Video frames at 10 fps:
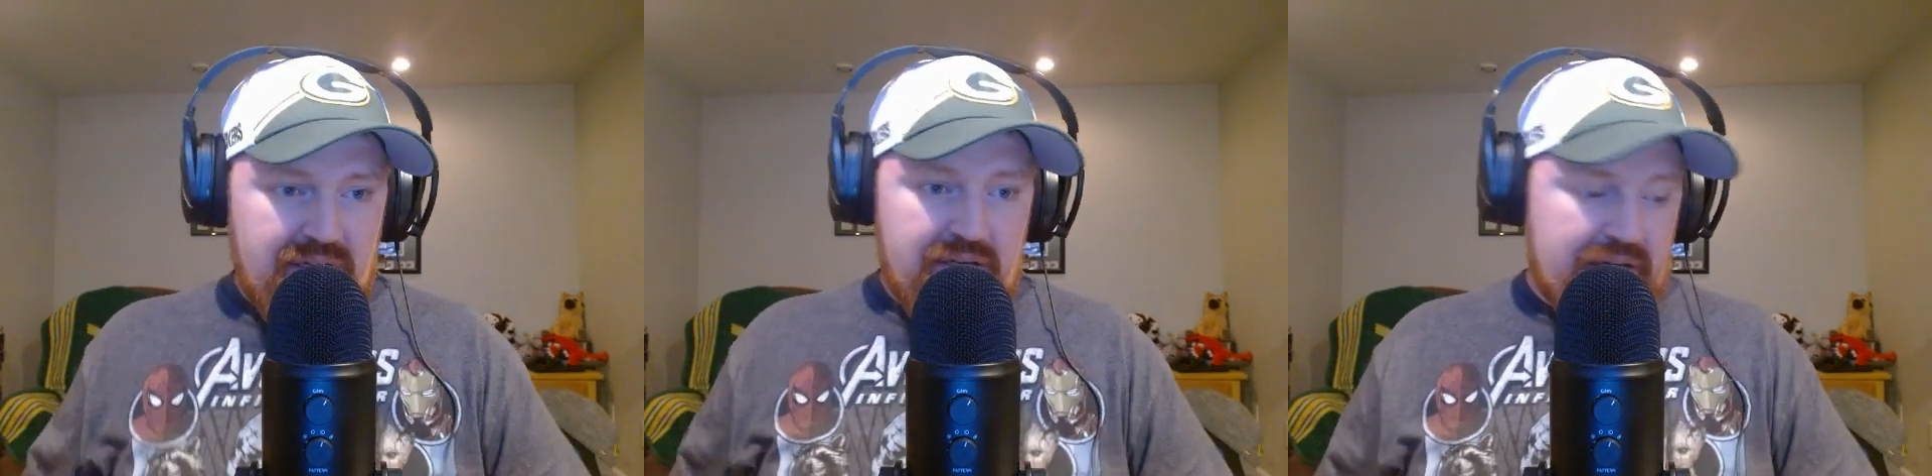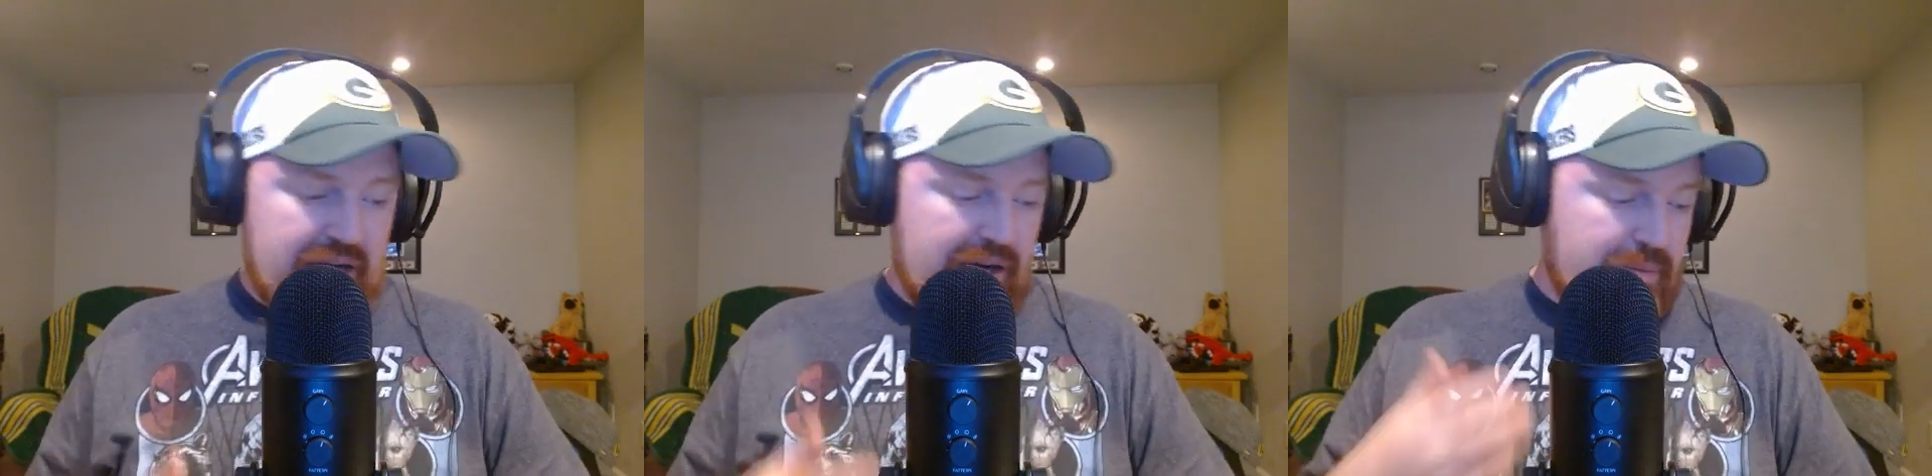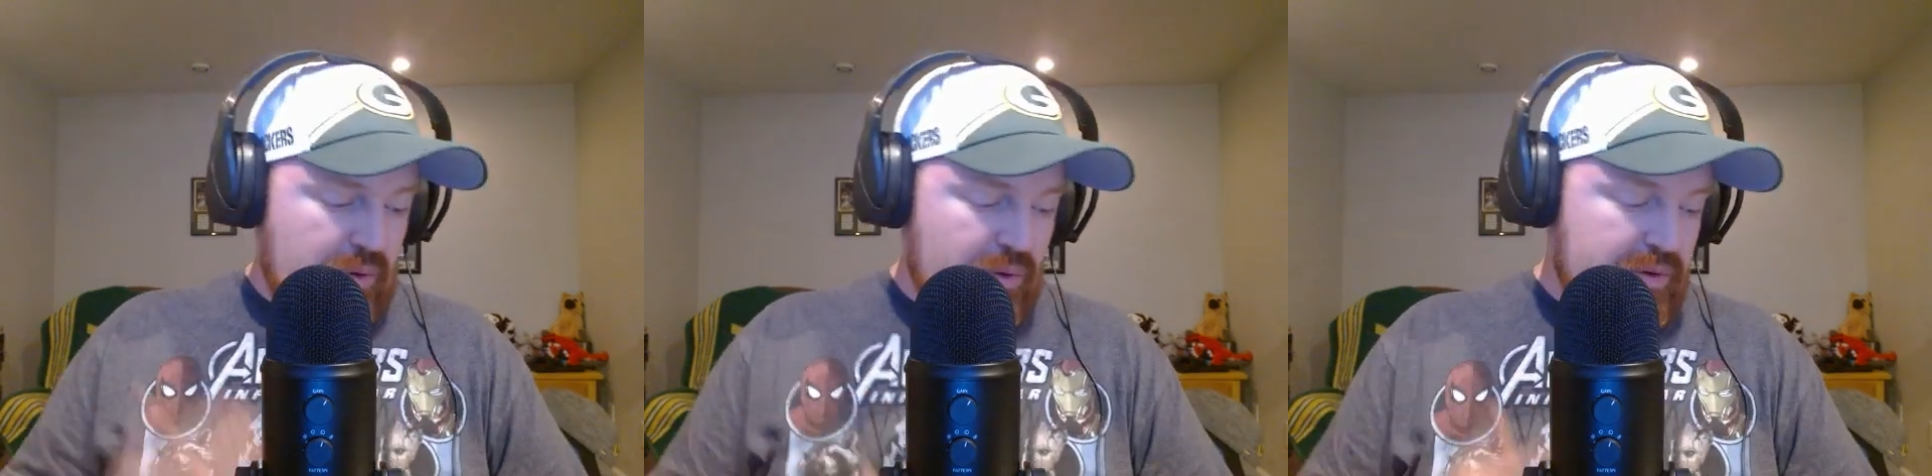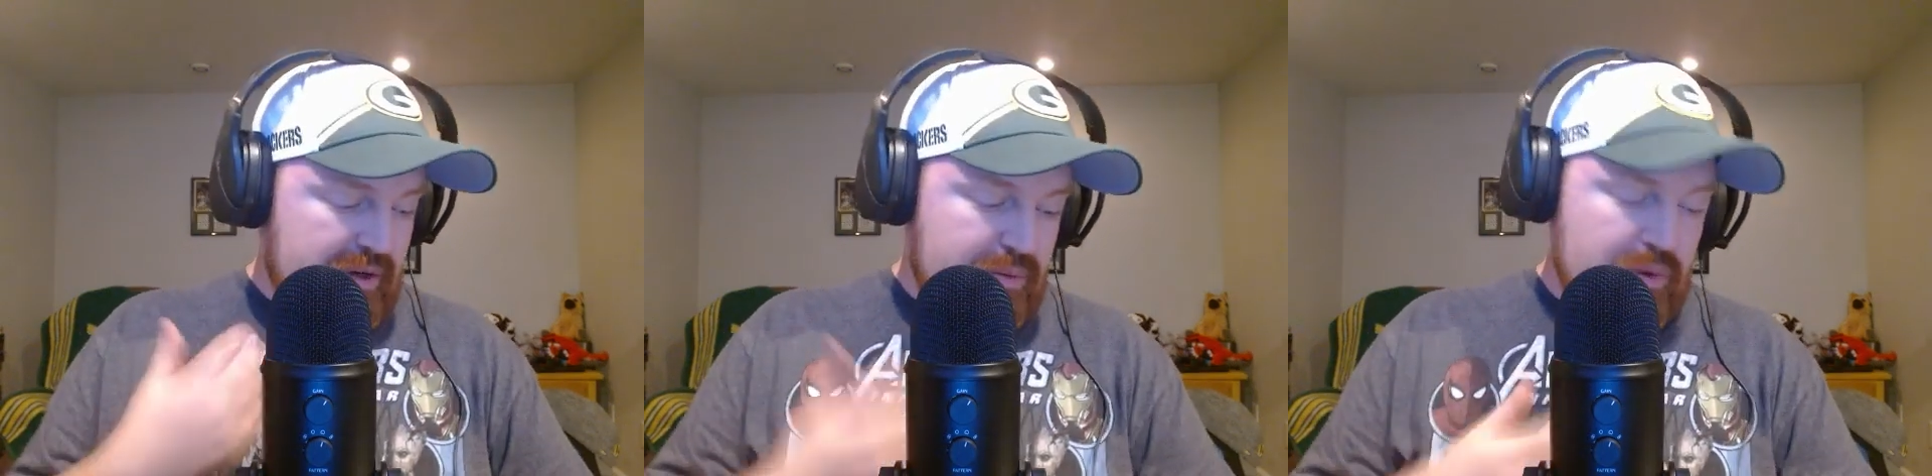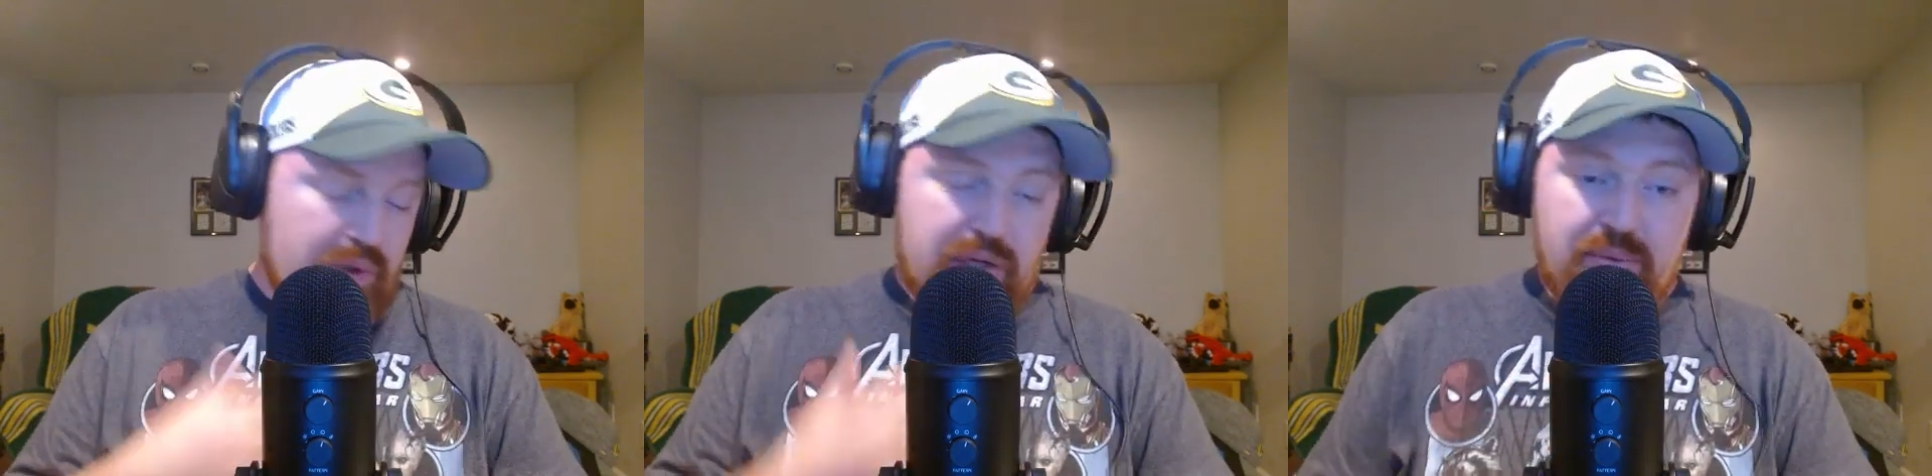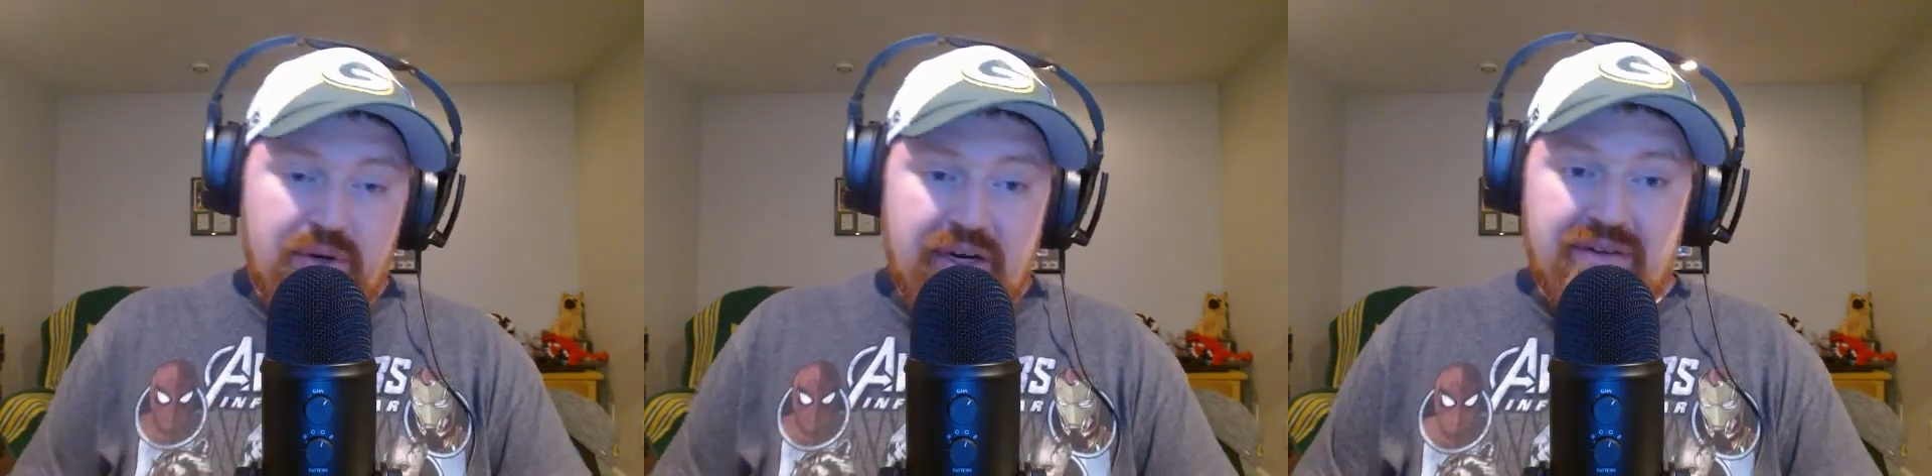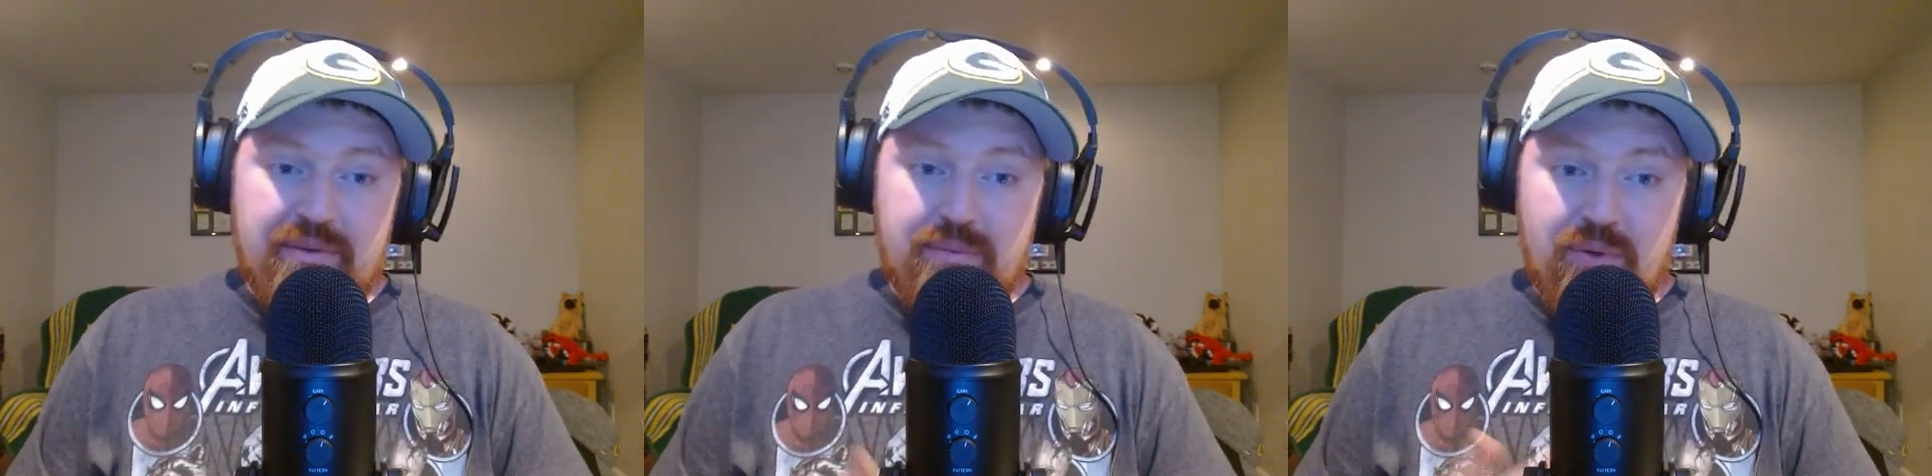Now, both are really good players
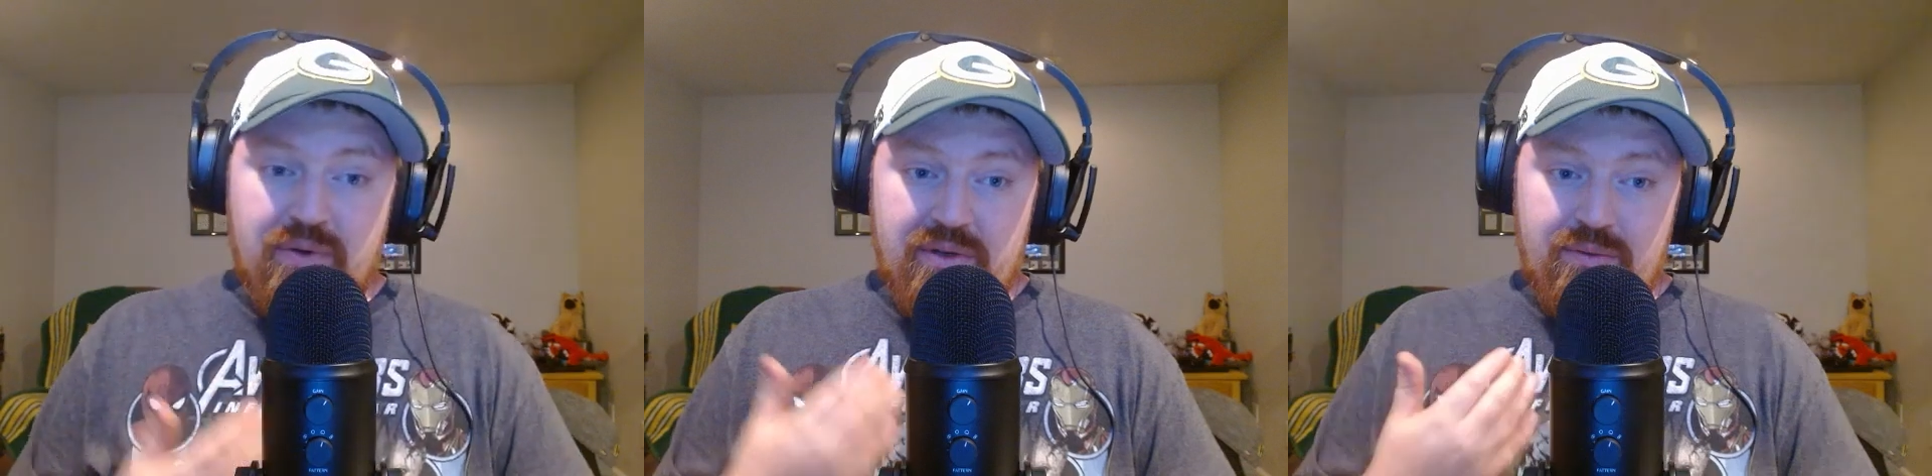and both could